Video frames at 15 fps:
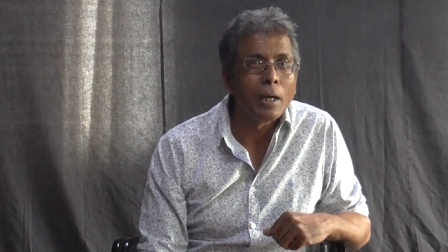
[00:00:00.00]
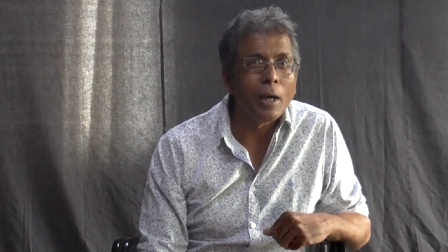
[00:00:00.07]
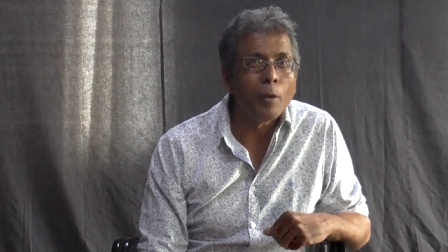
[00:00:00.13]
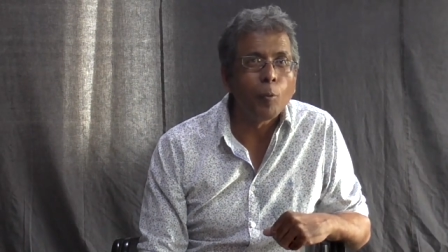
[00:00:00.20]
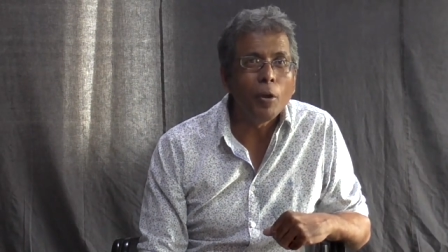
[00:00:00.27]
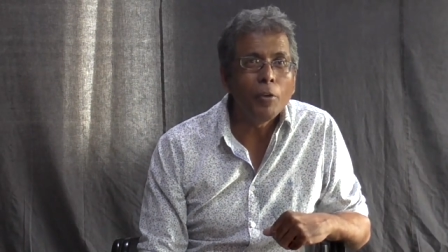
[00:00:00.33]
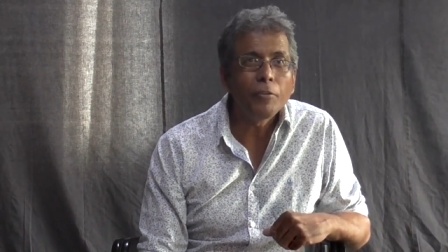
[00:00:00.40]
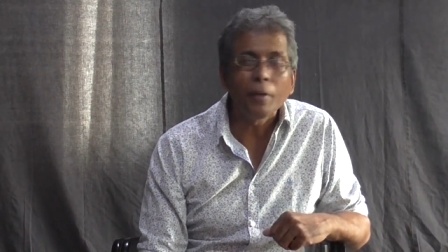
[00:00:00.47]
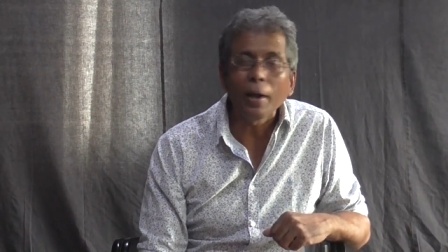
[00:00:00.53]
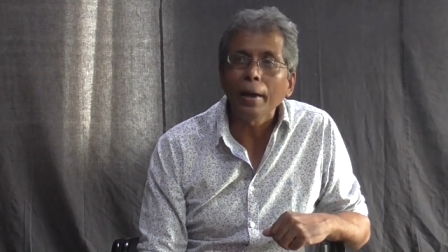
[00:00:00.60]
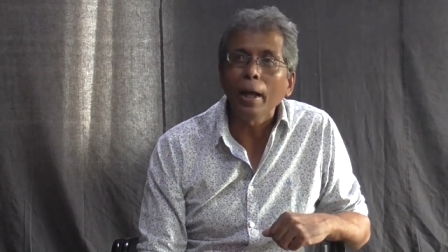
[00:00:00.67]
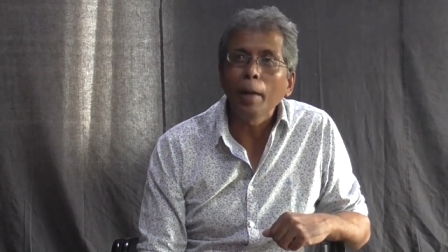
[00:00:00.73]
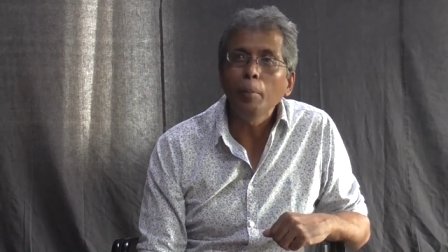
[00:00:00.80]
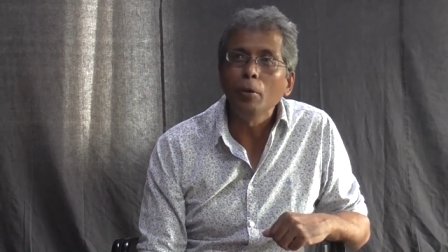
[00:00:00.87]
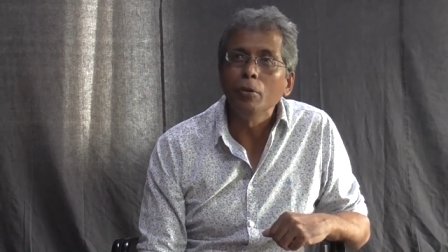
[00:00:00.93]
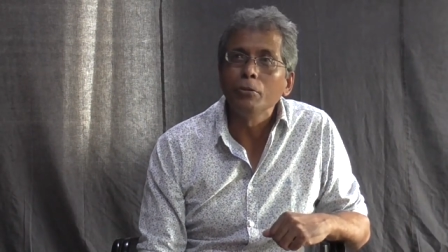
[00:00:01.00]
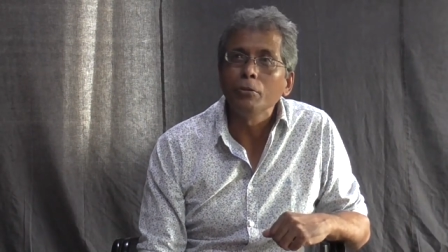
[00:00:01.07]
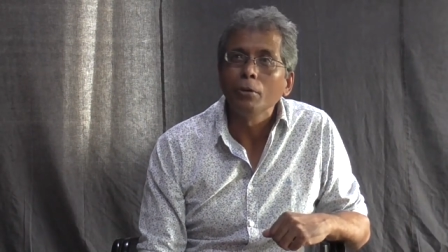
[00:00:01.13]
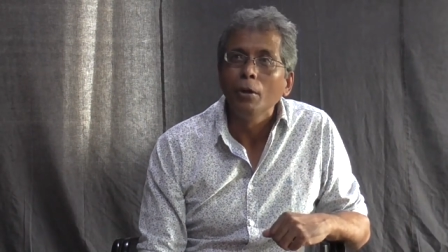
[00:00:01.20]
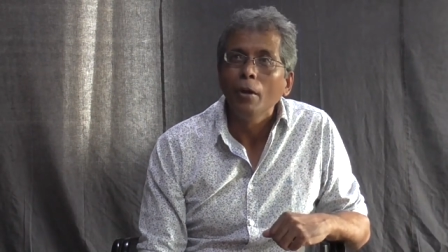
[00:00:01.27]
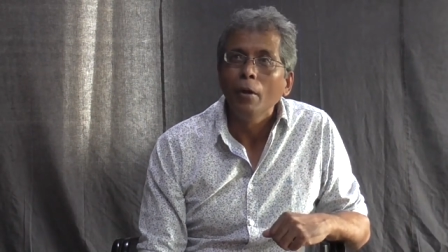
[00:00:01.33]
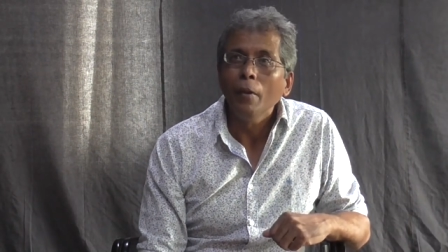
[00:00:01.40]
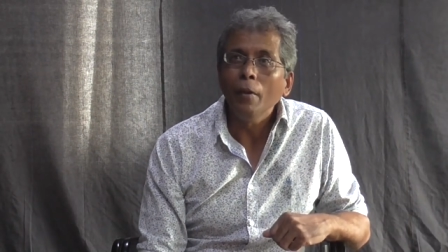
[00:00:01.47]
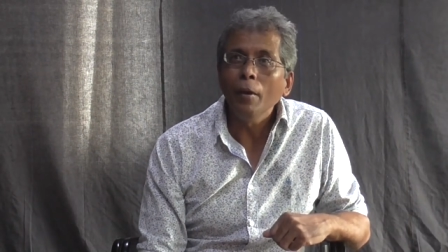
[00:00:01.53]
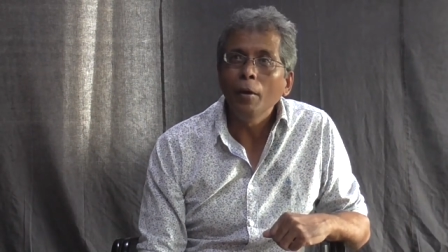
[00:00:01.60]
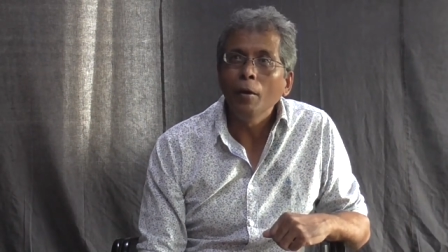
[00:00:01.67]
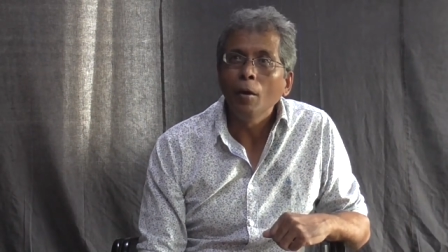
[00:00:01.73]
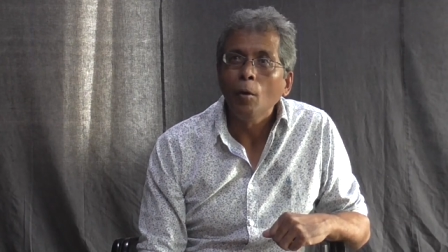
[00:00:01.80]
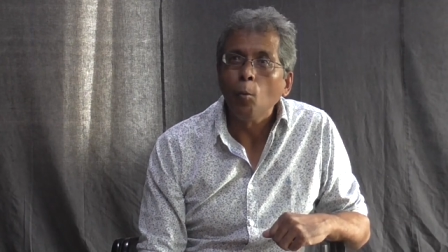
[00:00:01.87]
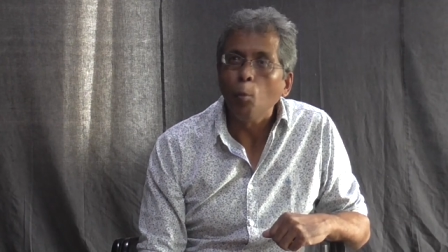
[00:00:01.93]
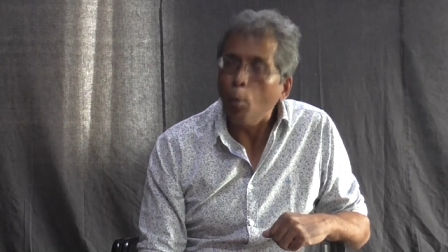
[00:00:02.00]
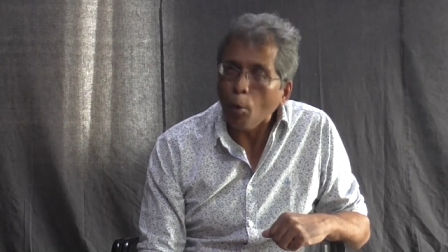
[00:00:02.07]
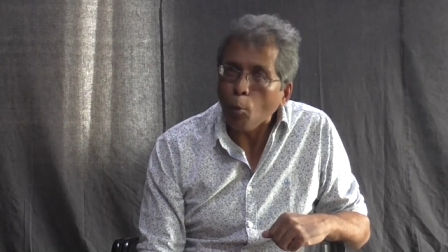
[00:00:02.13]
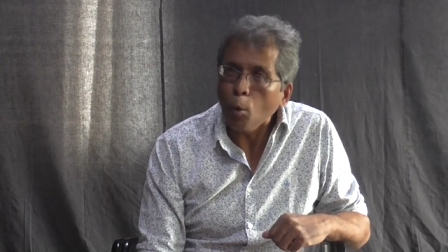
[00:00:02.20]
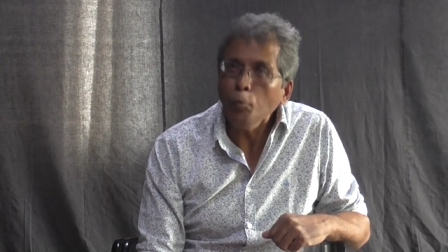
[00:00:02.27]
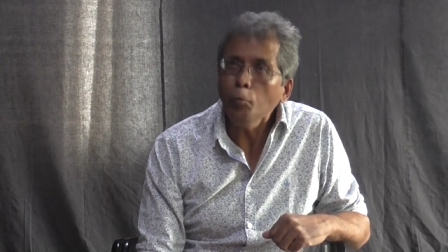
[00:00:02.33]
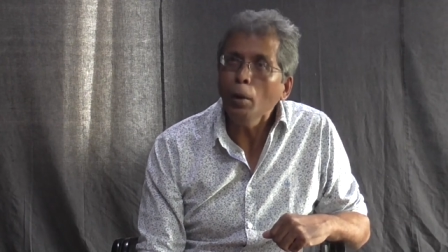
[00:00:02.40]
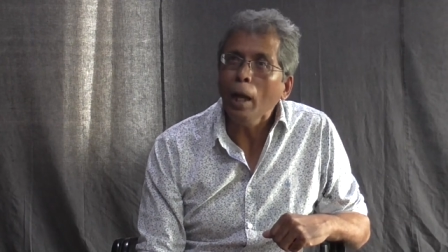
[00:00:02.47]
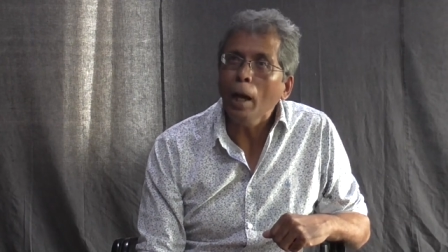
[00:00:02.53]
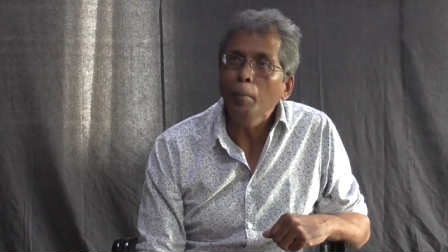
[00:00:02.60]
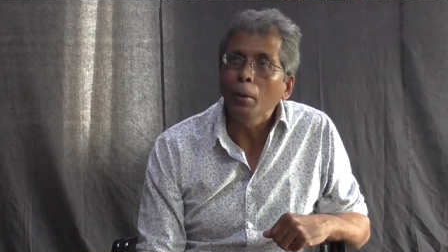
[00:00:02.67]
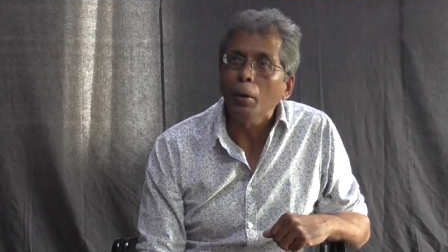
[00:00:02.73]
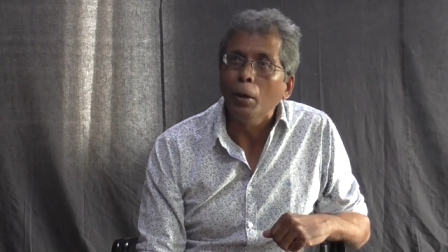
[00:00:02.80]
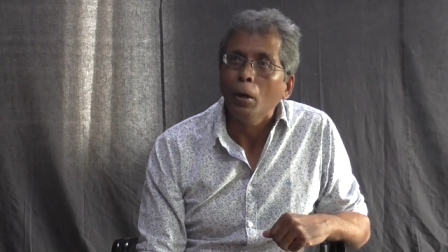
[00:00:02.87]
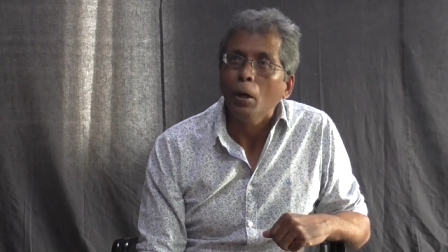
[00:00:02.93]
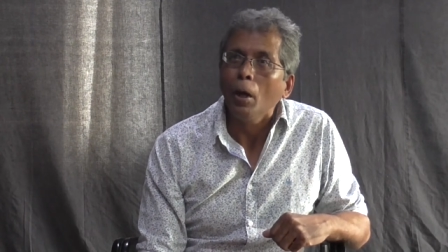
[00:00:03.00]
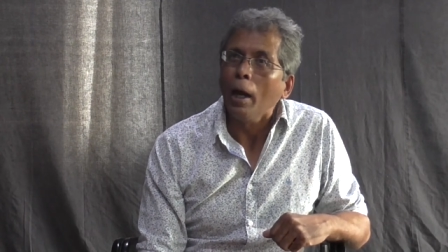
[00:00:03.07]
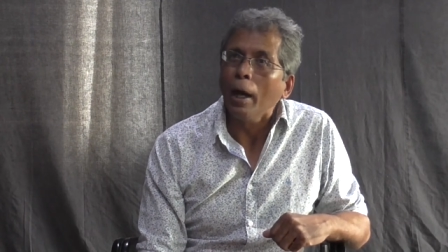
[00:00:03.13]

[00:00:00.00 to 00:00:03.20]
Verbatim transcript: And once that happens, then what will happen?